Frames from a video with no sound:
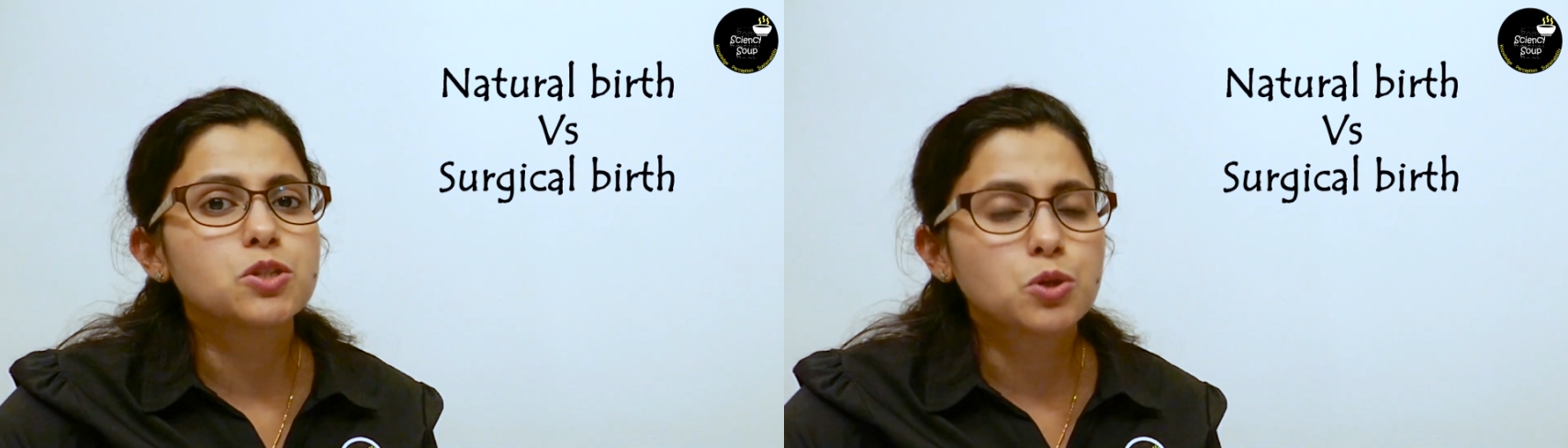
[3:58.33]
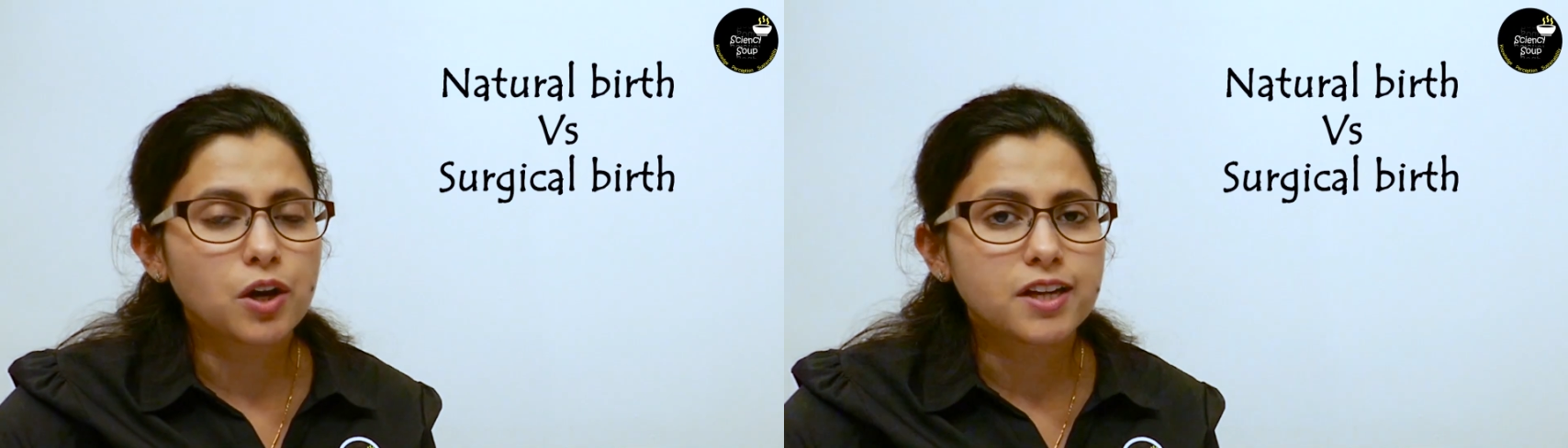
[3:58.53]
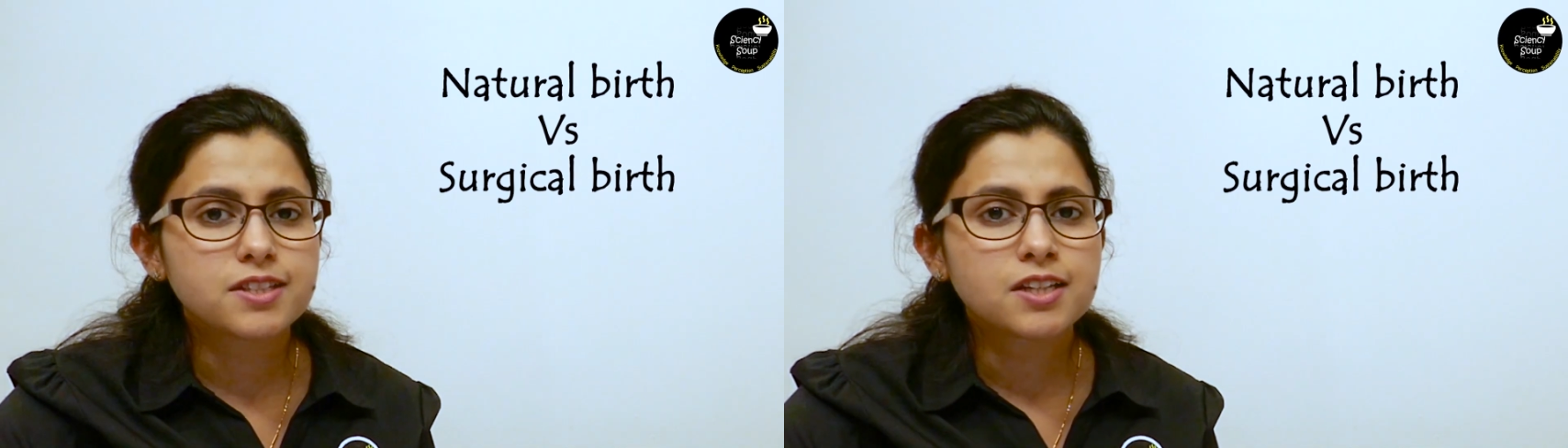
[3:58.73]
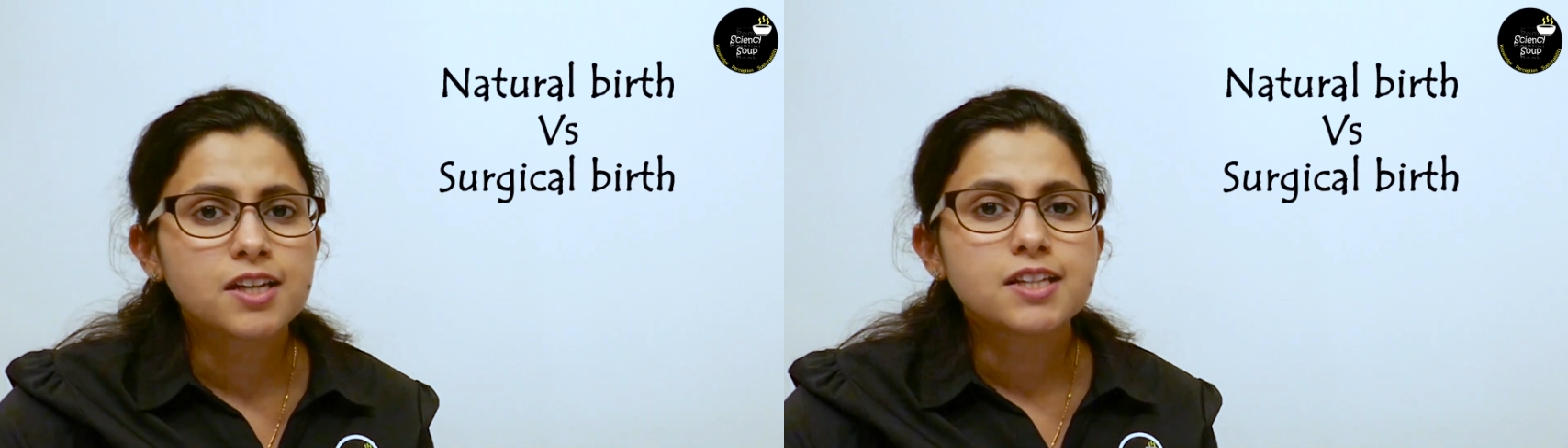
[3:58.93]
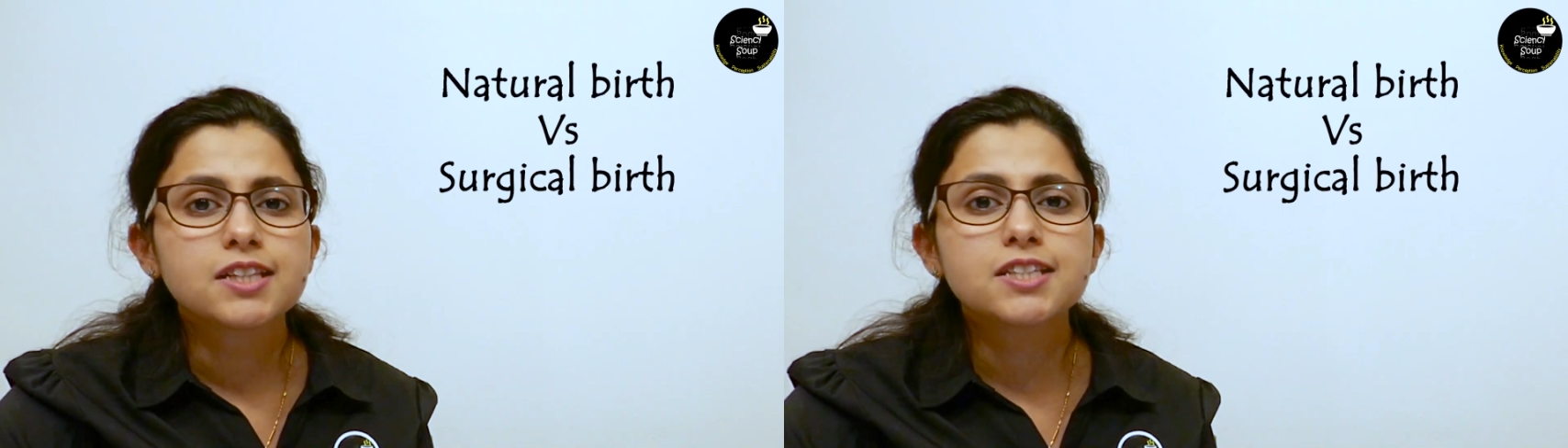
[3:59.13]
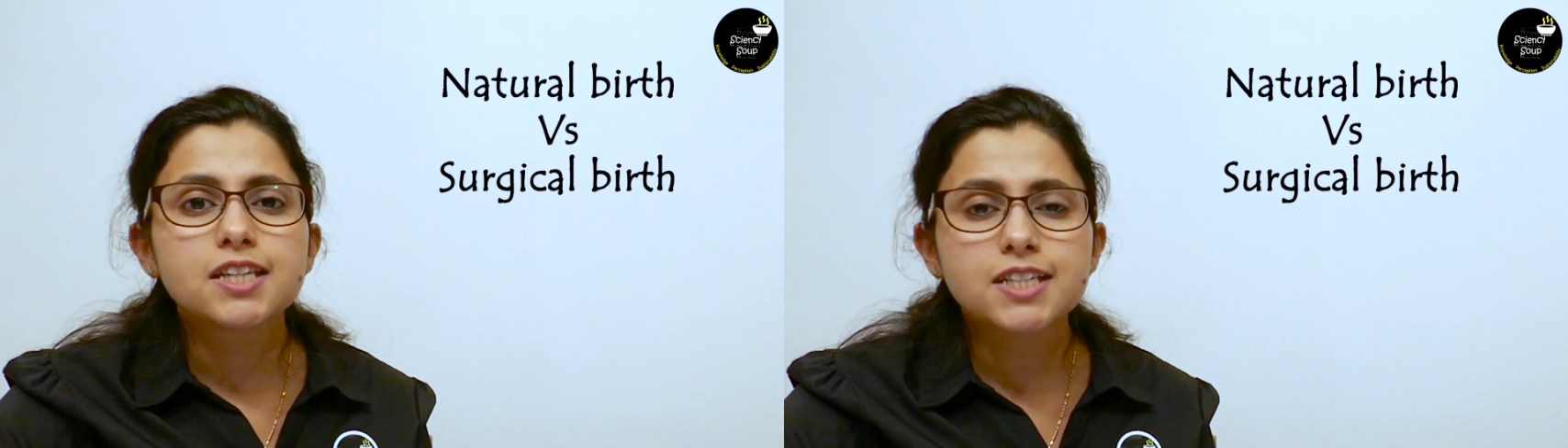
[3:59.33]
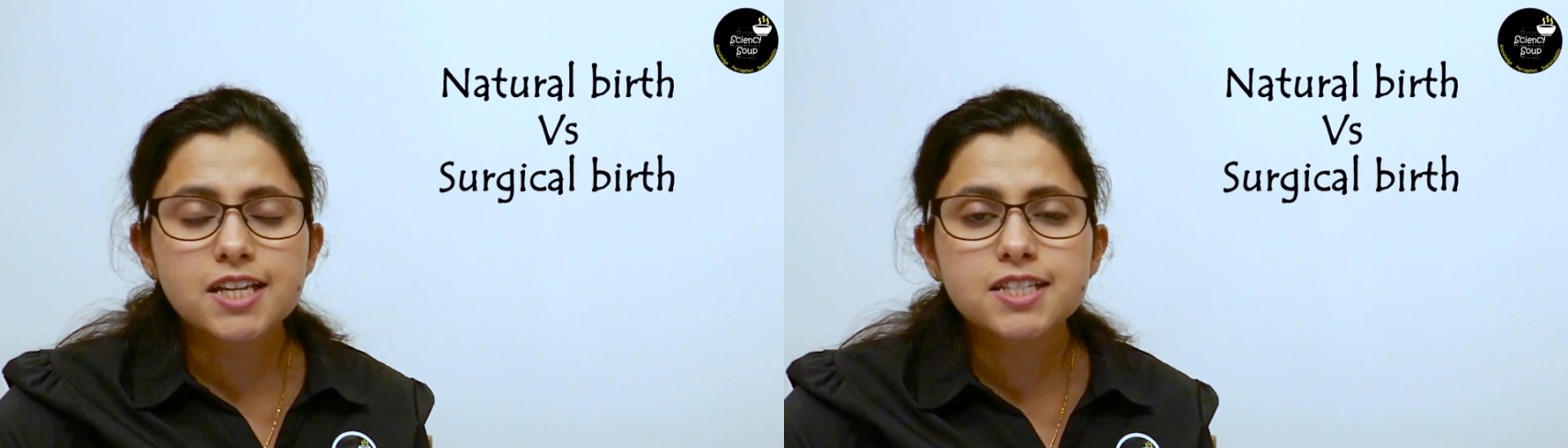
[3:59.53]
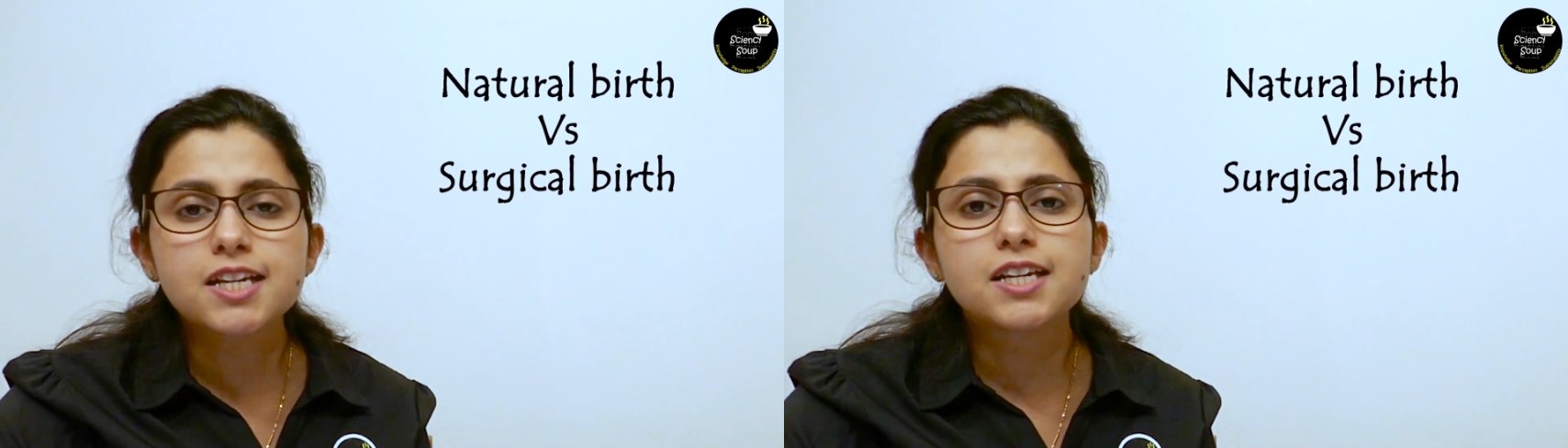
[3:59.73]
choice, the
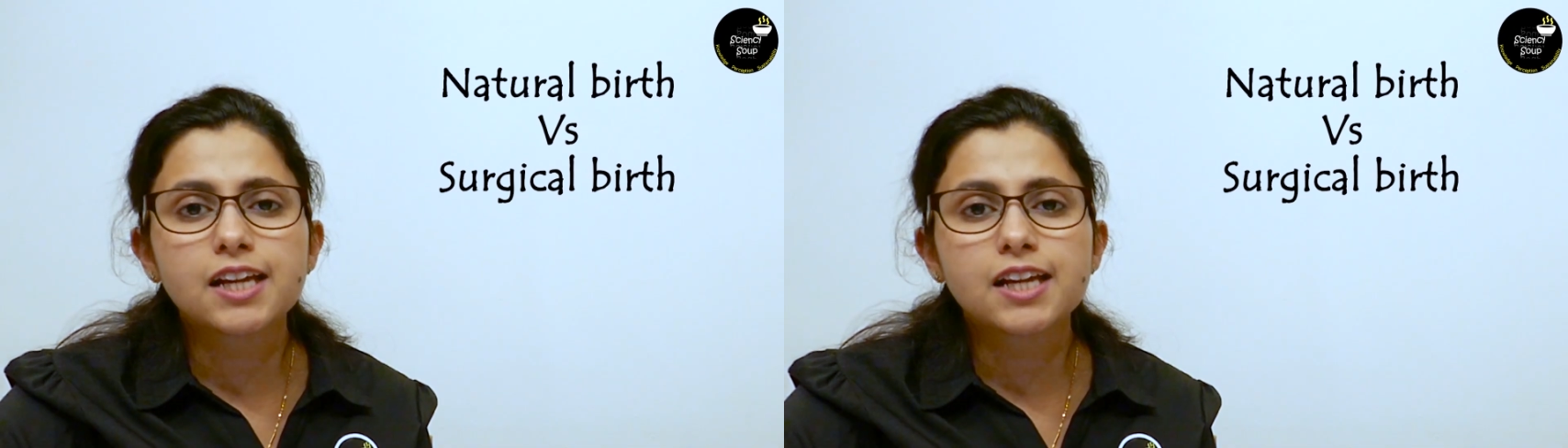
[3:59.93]
suggested